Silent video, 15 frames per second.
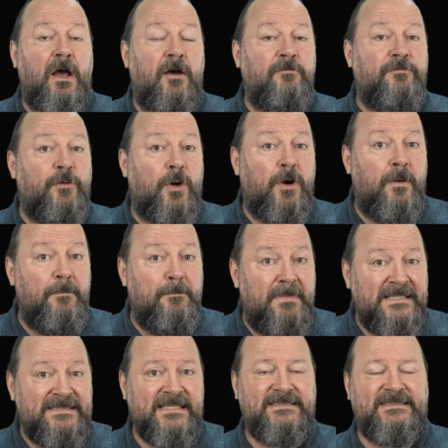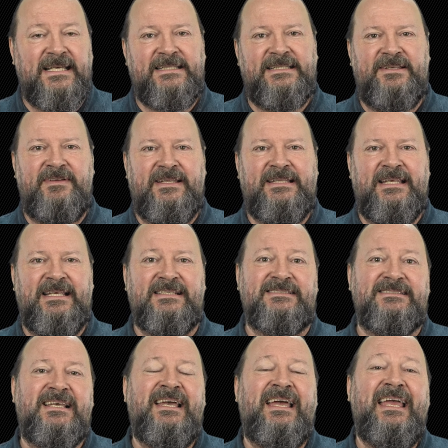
For business activities,